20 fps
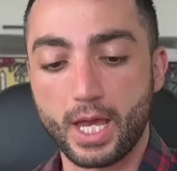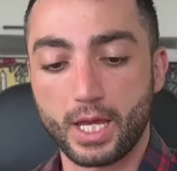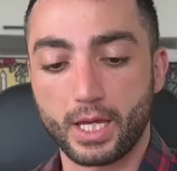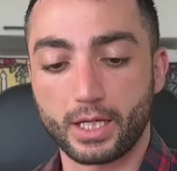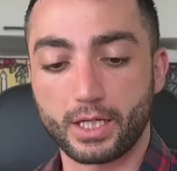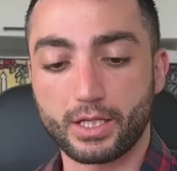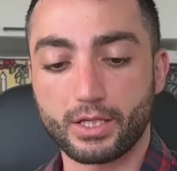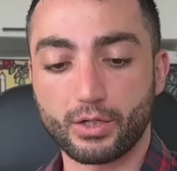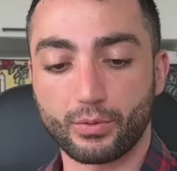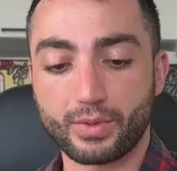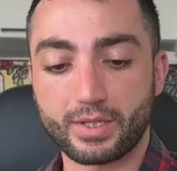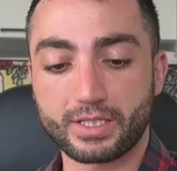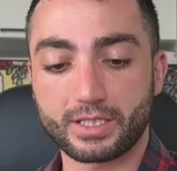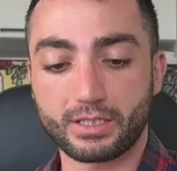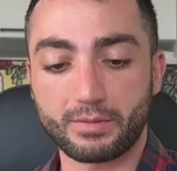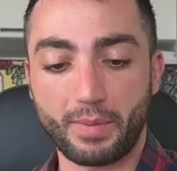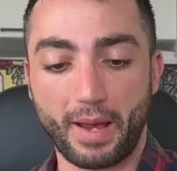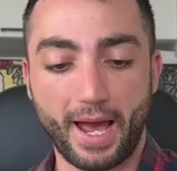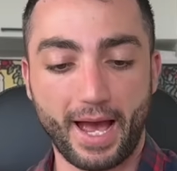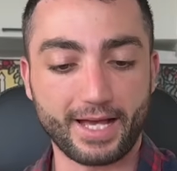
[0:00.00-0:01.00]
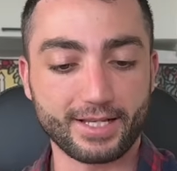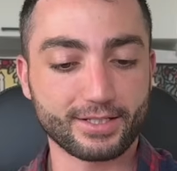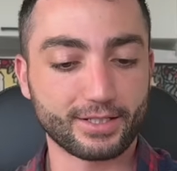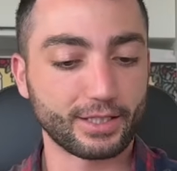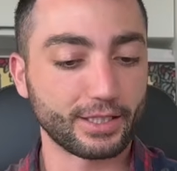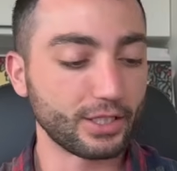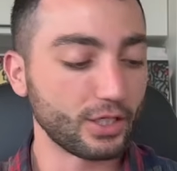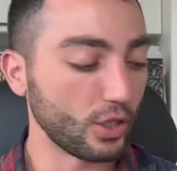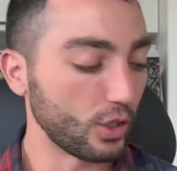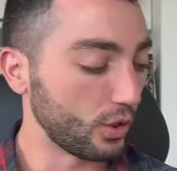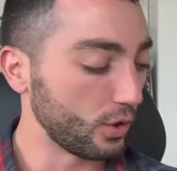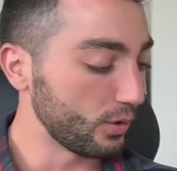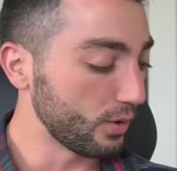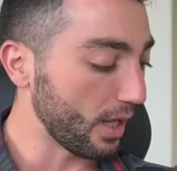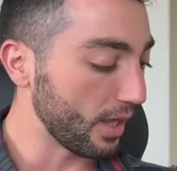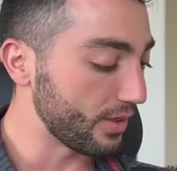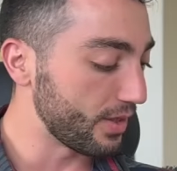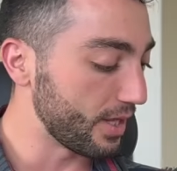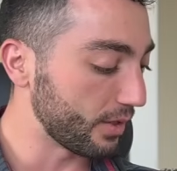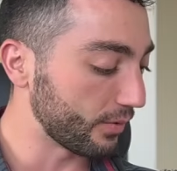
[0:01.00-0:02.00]
in the recent past,
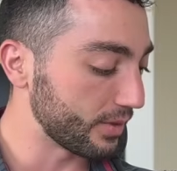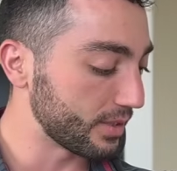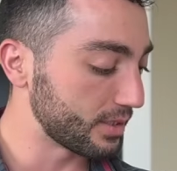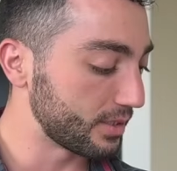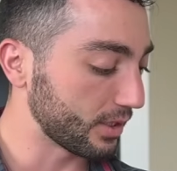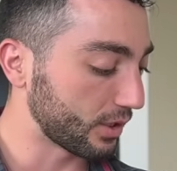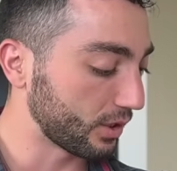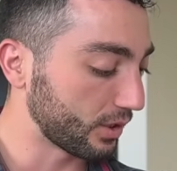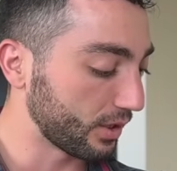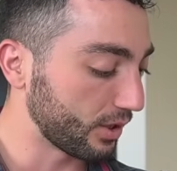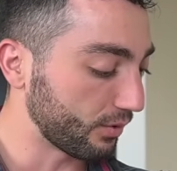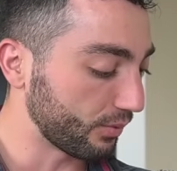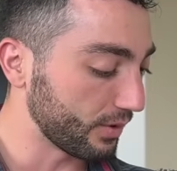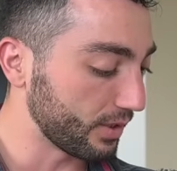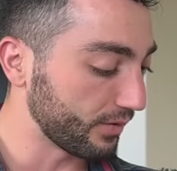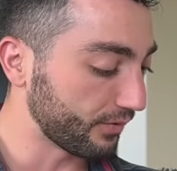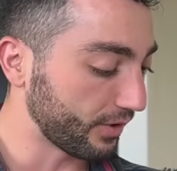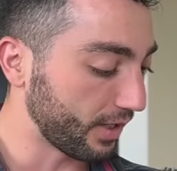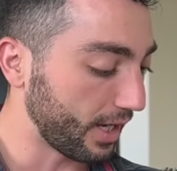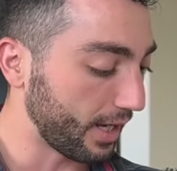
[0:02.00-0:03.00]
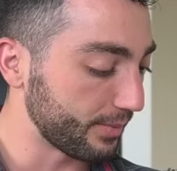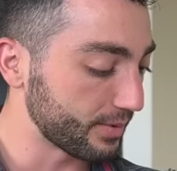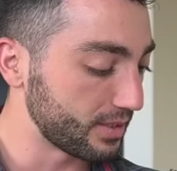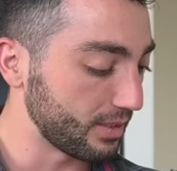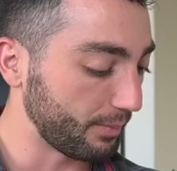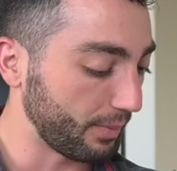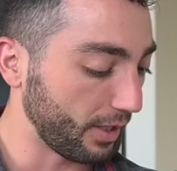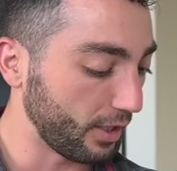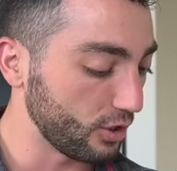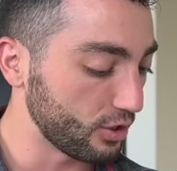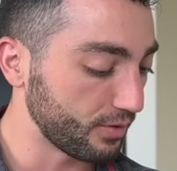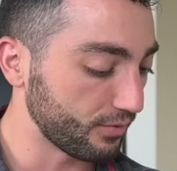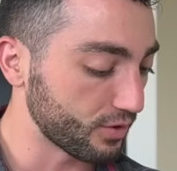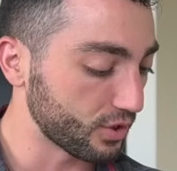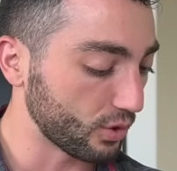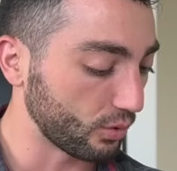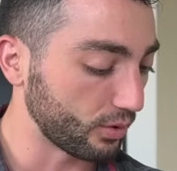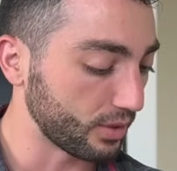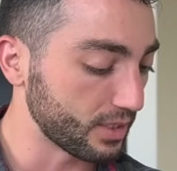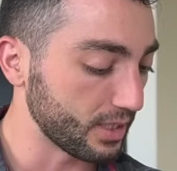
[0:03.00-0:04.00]
Leo, there is the Three of Cups, the Page of
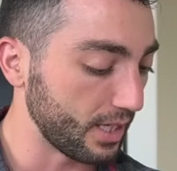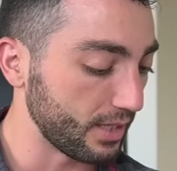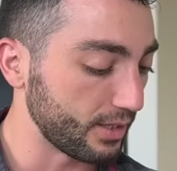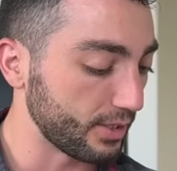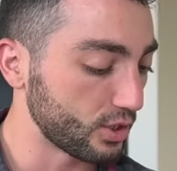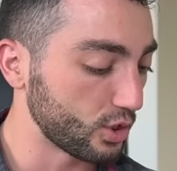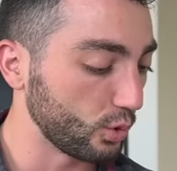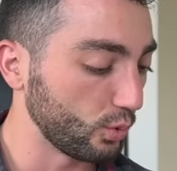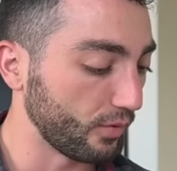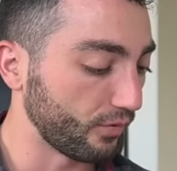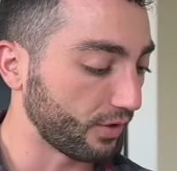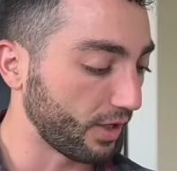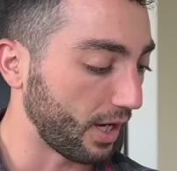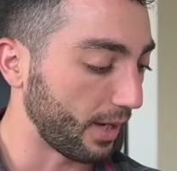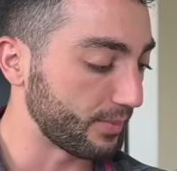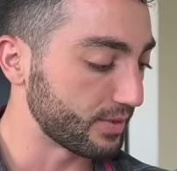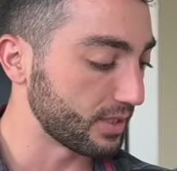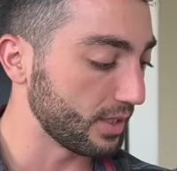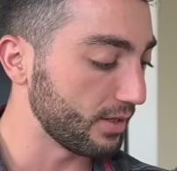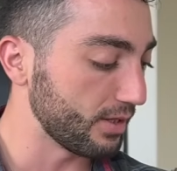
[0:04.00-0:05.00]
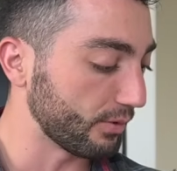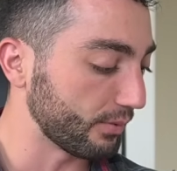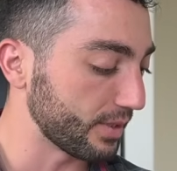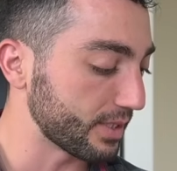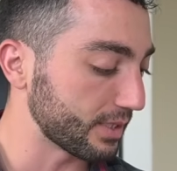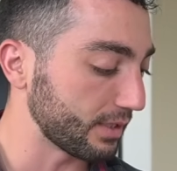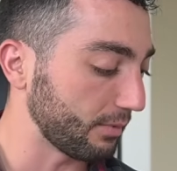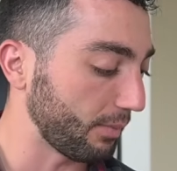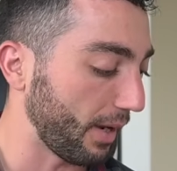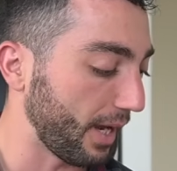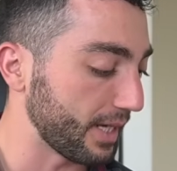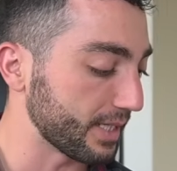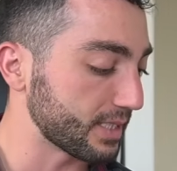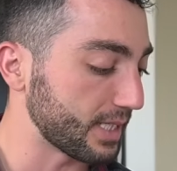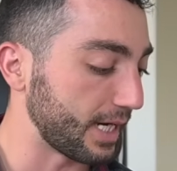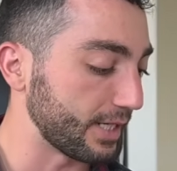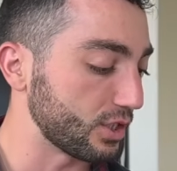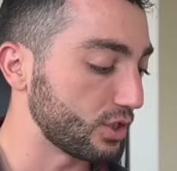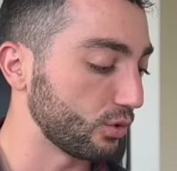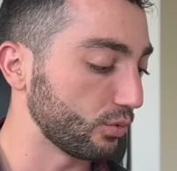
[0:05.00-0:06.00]
Swords, and the Two of Cups. In the recent past,
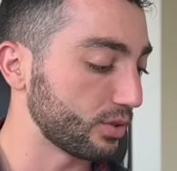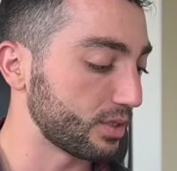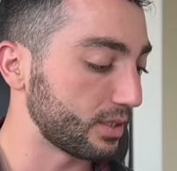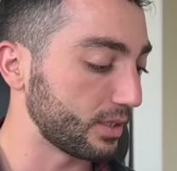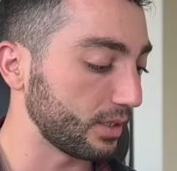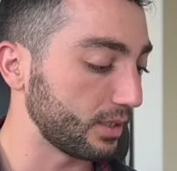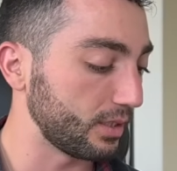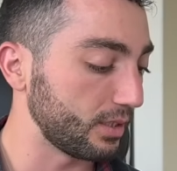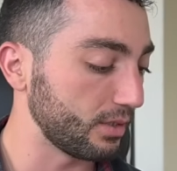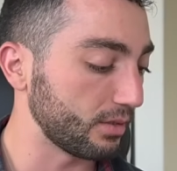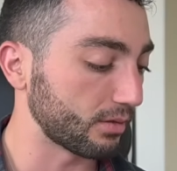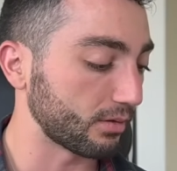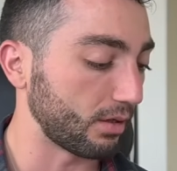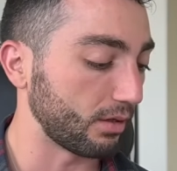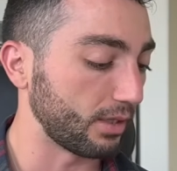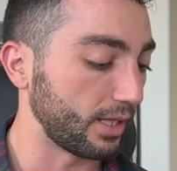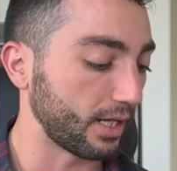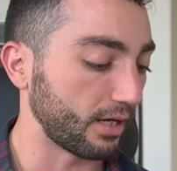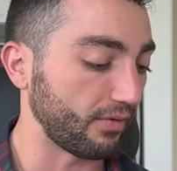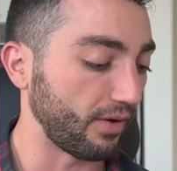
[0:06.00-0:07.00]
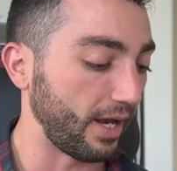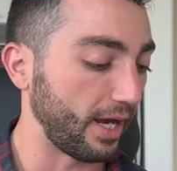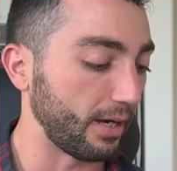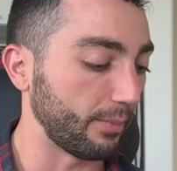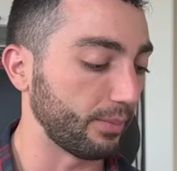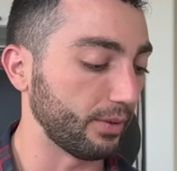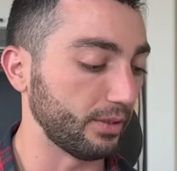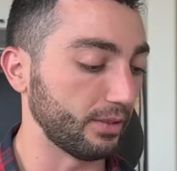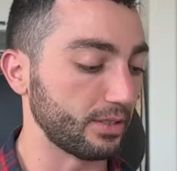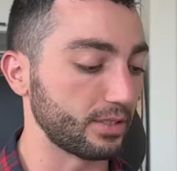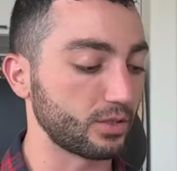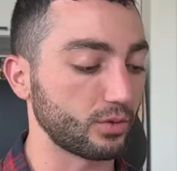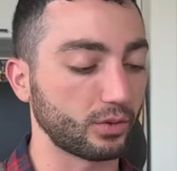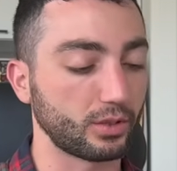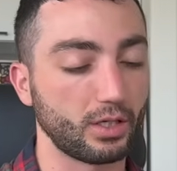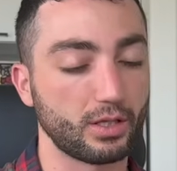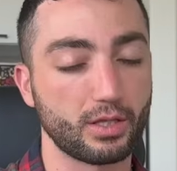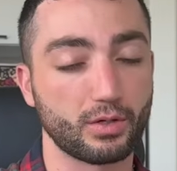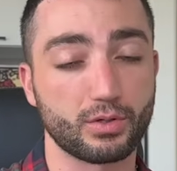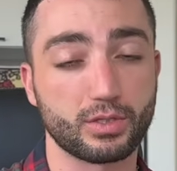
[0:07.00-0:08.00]
I do see here a lot of happiness.
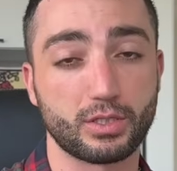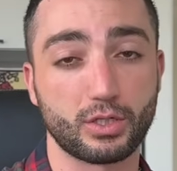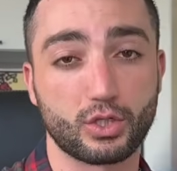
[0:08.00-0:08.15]
Okay, there is the